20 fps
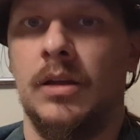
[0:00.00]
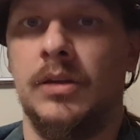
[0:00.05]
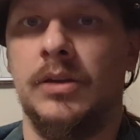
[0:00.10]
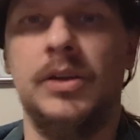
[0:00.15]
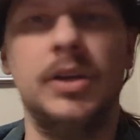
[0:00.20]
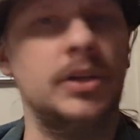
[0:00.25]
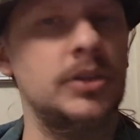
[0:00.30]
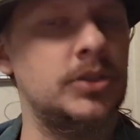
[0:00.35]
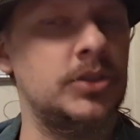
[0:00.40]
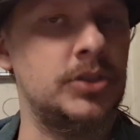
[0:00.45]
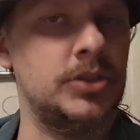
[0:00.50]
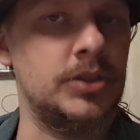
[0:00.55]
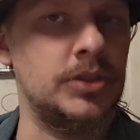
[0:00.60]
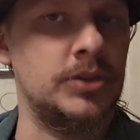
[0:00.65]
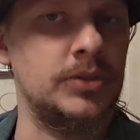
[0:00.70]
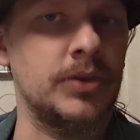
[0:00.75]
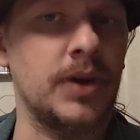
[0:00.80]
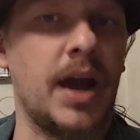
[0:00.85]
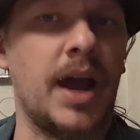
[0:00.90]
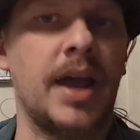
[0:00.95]
Dungeons
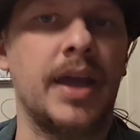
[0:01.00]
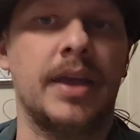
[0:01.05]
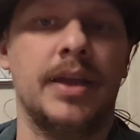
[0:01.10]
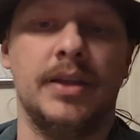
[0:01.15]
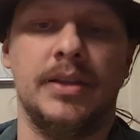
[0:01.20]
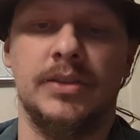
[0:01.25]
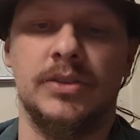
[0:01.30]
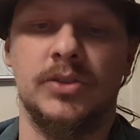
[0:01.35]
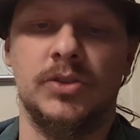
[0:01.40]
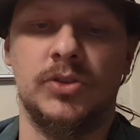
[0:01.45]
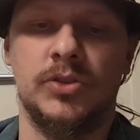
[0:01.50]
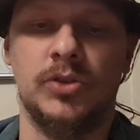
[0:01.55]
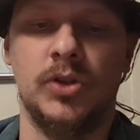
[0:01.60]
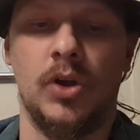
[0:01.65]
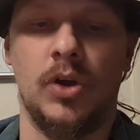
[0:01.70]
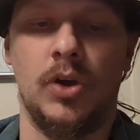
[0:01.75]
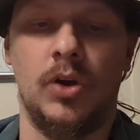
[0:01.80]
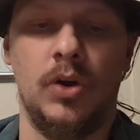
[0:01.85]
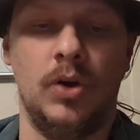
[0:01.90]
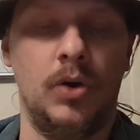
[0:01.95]
and Dragons.
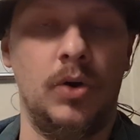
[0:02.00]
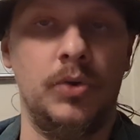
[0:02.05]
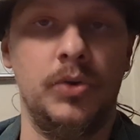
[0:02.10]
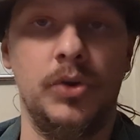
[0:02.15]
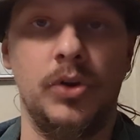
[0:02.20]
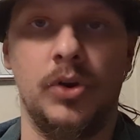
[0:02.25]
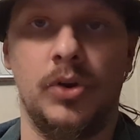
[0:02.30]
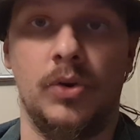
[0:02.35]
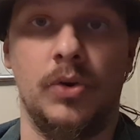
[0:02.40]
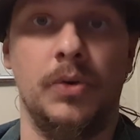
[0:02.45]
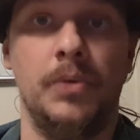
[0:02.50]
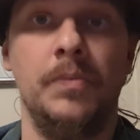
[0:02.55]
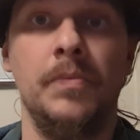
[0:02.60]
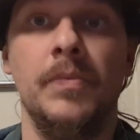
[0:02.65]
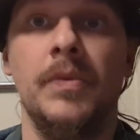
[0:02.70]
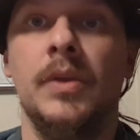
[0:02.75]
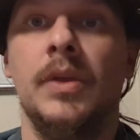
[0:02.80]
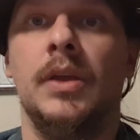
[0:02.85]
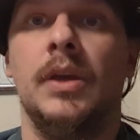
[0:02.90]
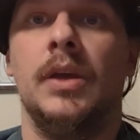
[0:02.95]
So, you
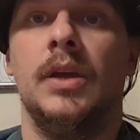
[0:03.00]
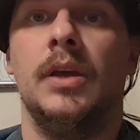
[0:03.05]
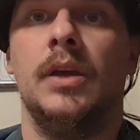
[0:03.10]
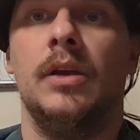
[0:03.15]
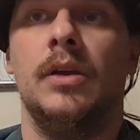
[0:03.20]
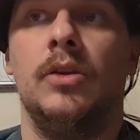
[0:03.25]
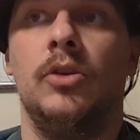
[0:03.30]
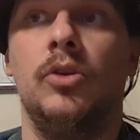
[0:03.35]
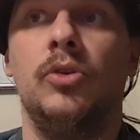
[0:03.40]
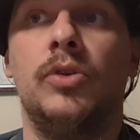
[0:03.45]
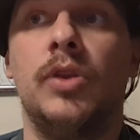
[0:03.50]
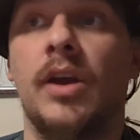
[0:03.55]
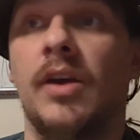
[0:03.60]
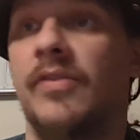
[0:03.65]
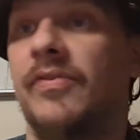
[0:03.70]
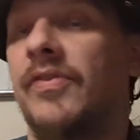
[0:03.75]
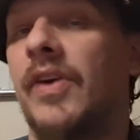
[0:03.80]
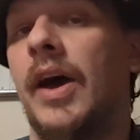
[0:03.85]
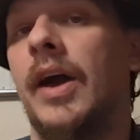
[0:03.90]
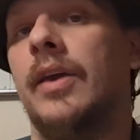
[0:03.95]
take a
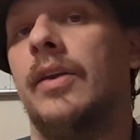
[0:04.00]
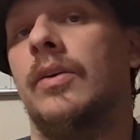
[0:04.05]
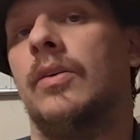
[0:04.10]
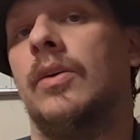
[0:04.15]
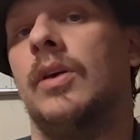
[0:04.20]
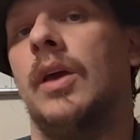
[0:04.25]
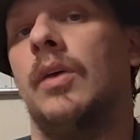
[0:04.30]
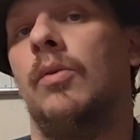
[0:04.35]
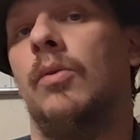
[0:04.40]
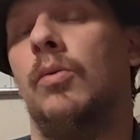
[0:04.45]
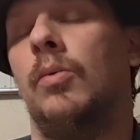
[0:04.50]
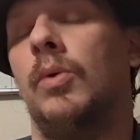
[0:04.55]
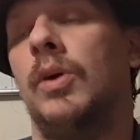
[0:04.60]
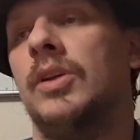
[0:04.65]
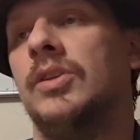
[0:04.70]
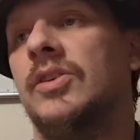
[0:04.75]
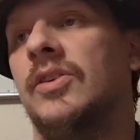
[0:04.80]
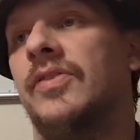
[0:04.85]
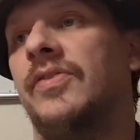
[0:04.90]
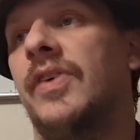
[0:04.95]
fighter. Okay, well, what
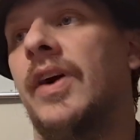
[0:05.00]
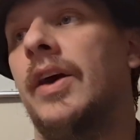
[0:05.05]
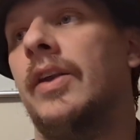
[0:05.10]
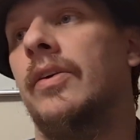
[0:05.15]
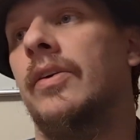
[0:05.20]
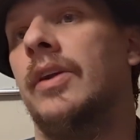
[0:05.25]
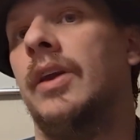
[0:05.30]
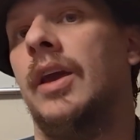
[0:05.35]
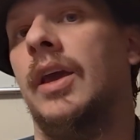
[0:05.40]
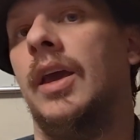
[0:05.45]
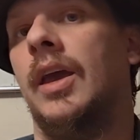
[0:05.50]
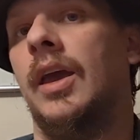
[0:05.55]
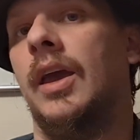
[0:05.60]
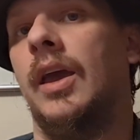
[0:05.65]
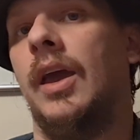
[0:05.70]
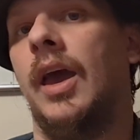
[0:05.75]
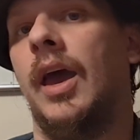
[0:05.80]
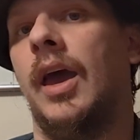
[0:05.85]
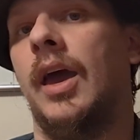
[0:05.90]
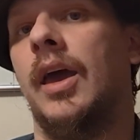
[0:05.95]
does a fighter
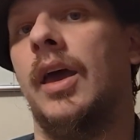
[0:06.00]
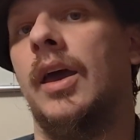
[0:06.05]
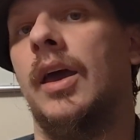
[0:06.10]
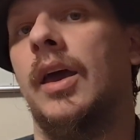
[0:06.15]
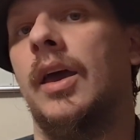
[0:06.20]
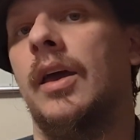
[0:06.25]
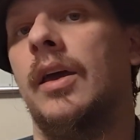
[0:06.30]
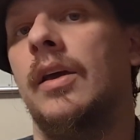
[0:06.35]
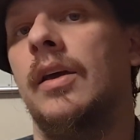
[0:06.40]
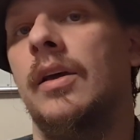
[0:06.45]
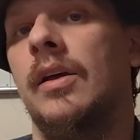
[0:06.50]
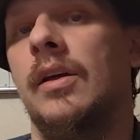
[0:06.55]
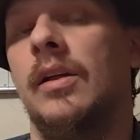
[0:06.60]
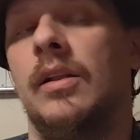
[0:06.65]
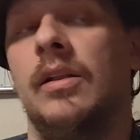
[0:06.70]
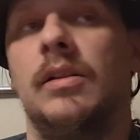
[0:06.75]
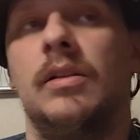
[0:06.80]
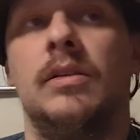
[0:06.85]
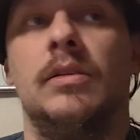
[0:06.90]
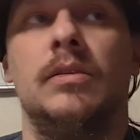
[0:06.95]
get at,
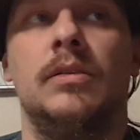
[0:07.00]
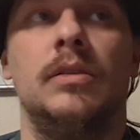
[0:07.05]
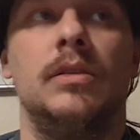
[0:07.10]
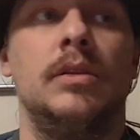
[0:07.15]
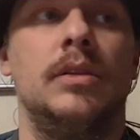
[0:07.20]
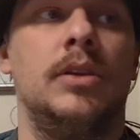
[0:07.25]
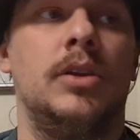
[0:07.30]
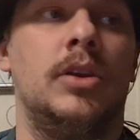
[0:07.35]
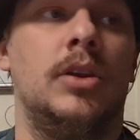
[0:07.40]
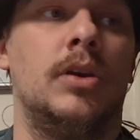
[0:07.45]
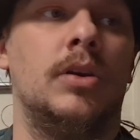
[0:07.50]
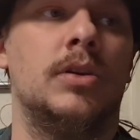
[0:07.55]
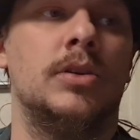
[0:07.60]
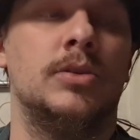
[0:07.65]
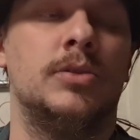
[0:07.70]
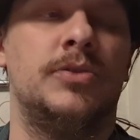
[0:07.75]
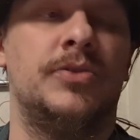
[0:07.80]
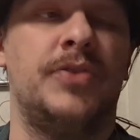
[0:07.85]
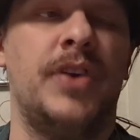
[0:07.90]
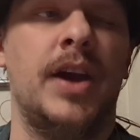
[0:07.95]

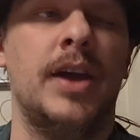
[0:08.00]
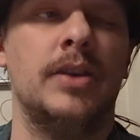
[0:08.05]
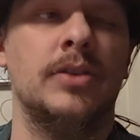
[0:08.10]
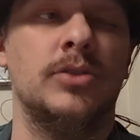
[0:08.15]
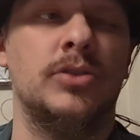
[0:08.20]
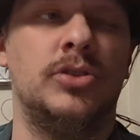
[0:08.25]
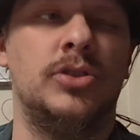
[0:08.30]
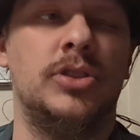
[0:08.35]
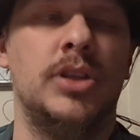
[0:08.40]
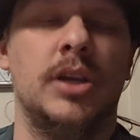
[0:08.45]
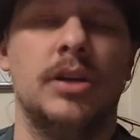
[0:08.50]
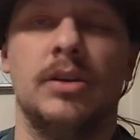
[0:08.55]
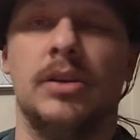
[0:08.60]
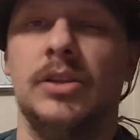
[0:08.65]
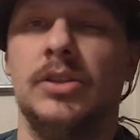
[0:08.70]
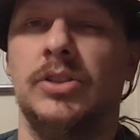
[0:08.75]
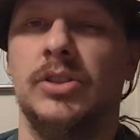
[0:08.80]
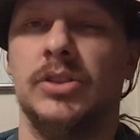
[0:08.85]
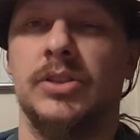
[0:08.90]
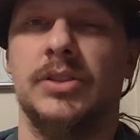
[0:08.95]
because fighters
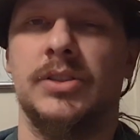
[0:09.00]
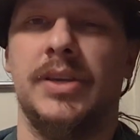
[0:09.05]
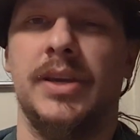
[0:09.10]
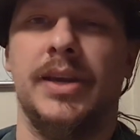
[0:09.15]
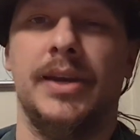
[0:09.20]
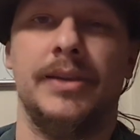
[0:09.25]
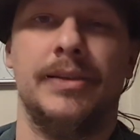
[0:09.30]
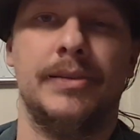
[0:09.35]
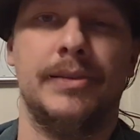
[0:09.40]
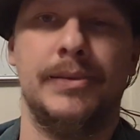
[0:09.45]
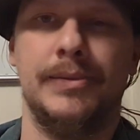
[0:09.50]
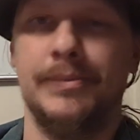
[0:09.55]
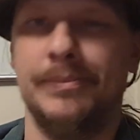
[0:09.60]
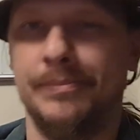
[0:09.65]
generally just get,